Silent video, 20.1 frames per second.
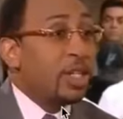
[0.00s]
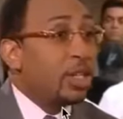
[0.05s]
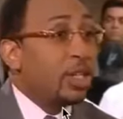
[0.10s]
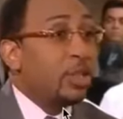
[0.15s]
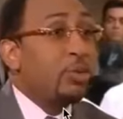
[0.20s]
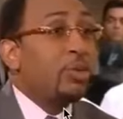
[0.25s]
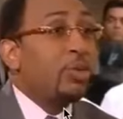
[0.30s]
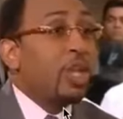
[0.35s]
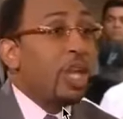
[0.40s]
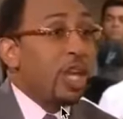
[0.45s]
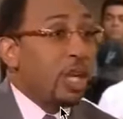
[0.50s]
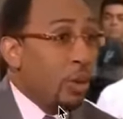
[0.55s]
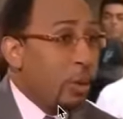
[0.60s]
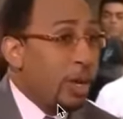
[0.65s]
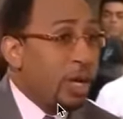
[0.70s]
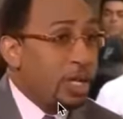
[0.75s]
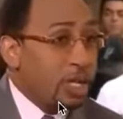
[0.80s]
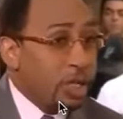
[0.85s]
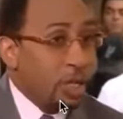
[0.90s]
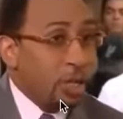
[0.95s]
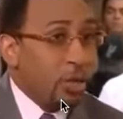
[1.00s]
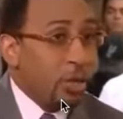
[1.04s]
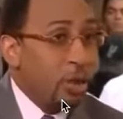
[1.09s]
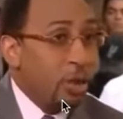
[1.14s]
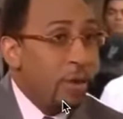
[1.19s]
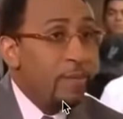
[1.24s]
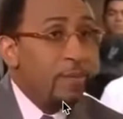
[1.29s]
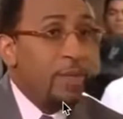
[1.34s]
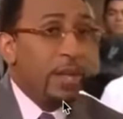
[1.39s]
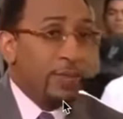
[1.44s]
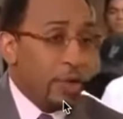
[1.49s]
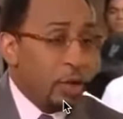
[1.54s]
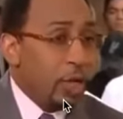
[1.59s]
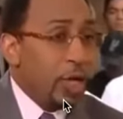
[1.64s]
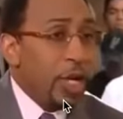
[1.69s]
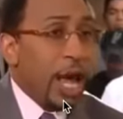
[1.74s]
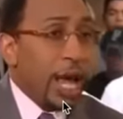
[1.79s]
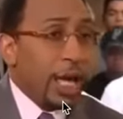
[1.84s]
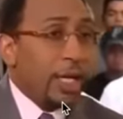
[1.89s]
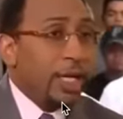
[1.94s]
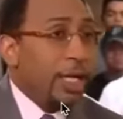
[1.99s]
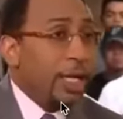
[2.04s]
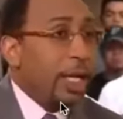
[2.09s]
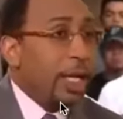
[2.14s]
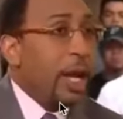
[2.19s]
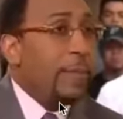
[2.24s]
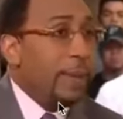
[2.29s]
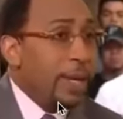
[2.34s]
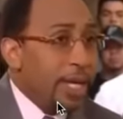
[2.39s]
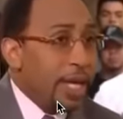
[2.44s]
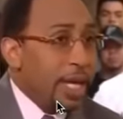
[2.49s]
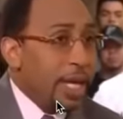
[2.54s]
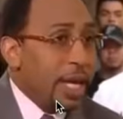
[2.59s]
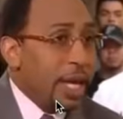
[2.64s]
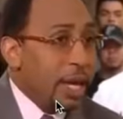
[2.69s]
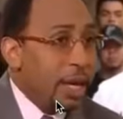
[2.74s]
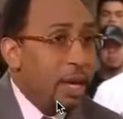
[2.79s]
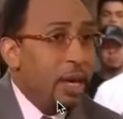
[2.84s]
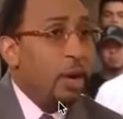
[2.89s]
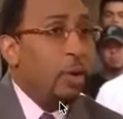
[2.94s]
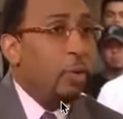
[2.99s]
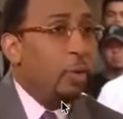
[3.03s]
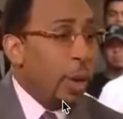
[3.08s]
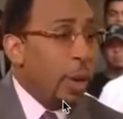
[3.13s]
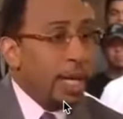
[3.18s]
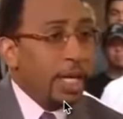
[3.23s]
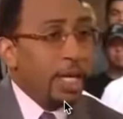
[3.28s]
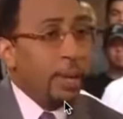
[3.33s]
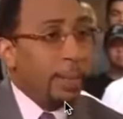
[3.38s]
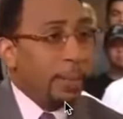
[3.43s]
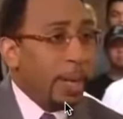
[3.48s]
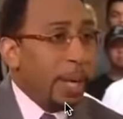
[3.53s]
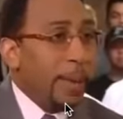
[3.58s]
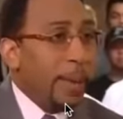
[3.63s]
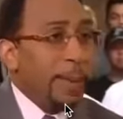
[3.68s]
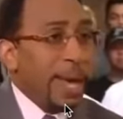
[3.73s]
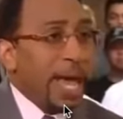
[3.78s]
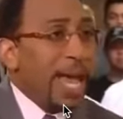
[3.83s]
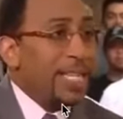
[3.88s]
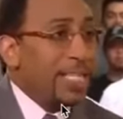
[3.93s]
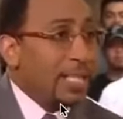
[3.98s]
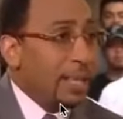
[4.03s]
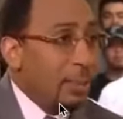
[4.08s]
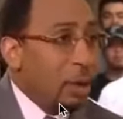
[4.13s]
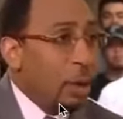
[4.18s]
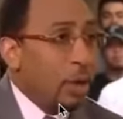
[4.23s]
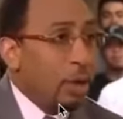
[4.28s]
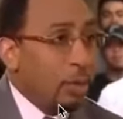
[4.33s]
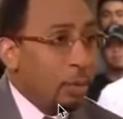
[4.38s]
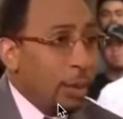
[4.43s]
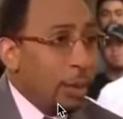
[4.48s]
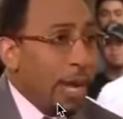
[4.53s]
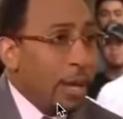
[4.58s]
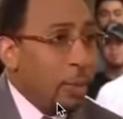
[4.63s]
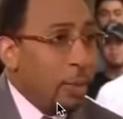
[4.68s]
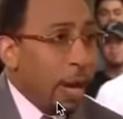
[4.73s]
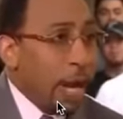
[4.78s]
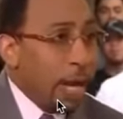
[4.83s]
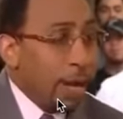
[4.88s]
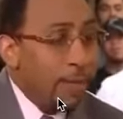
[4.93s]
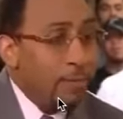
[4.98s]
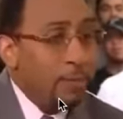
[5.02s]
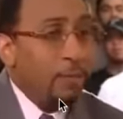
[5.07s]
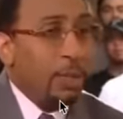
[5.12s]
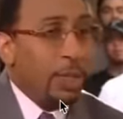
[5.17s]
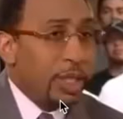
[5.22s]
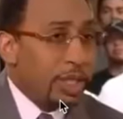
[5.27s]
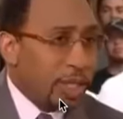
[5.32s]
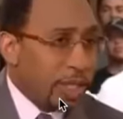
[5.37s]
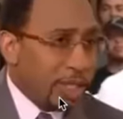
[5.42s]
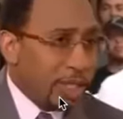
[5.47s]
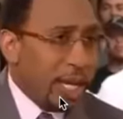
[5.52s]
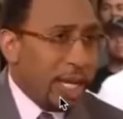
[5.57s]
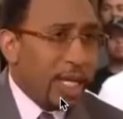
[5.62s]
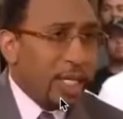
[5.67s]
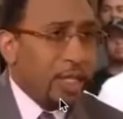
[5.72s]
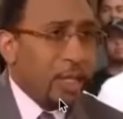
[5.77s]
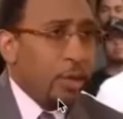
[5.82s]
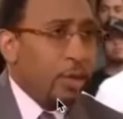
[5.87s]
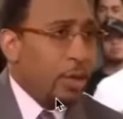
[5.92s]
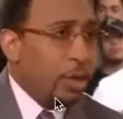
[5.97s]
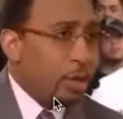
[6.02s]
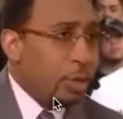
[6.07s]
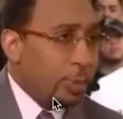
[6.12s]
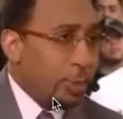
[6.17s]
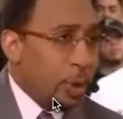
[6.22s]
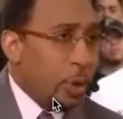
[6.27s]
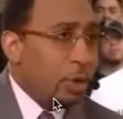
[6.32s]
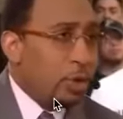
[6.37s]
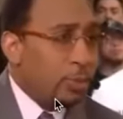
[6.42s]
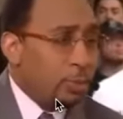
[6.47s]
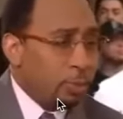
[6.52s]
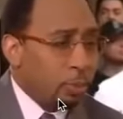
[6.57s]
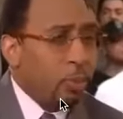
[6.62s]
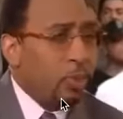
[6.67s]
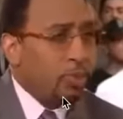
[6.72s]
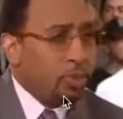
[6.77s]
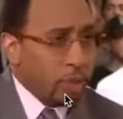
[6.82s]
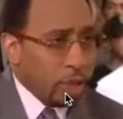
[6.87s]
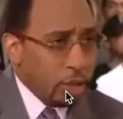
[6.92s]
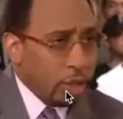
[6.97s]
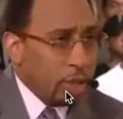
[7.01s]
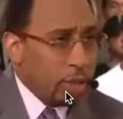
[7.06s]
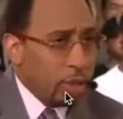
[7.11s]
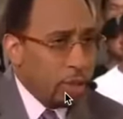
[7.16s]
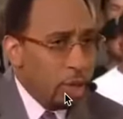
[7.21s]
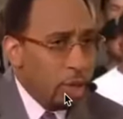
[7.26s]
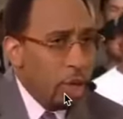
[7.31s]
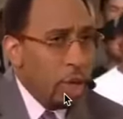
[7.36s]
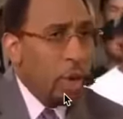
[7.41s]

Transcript: as you think we do if you're not going to come in here ready to play basketball the right way because the San Antonio Spurs proved to you